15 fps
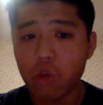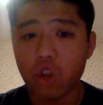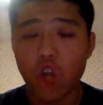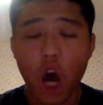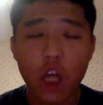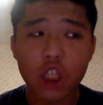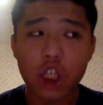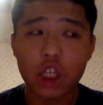
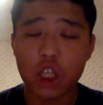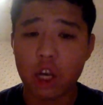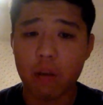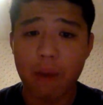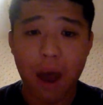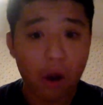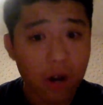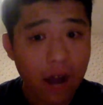Dusk is in
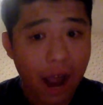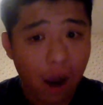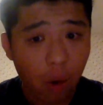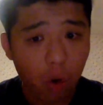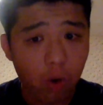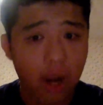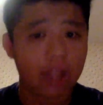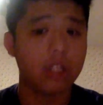about an hour,
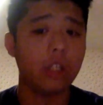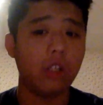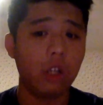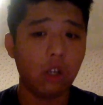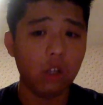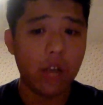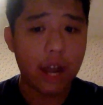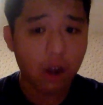right? It's a
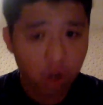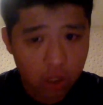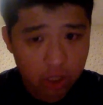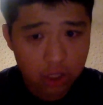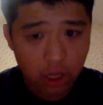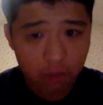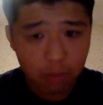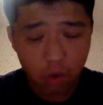little later because
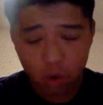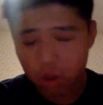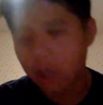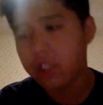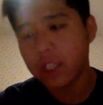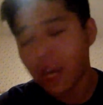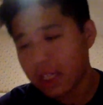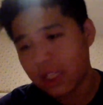it's up north.
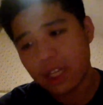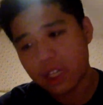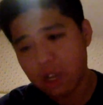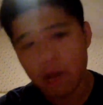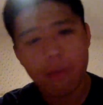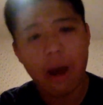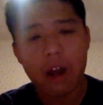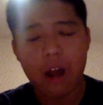But sunset's in
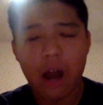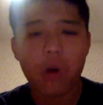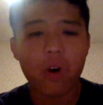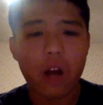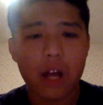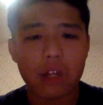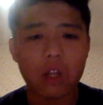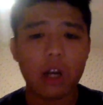about an
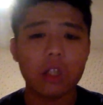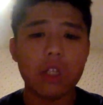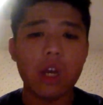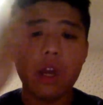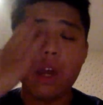hour, not dusk.